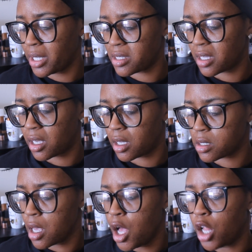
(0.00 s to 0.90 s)
It
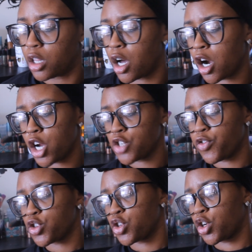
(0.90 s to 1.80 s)
says large
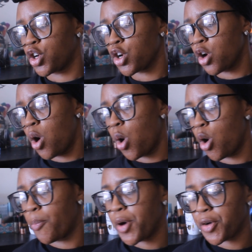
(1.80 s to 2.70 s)
for secure
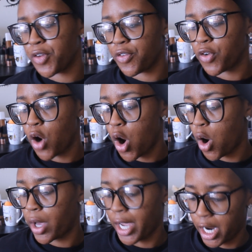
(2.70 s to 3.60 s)
hold, perfect for
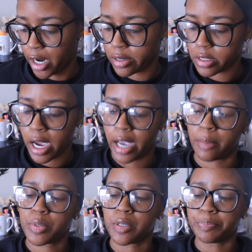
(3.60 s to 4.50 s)
all hair
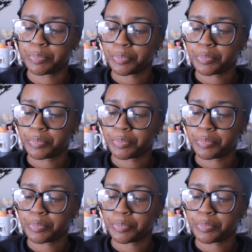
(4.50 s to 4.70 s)
types.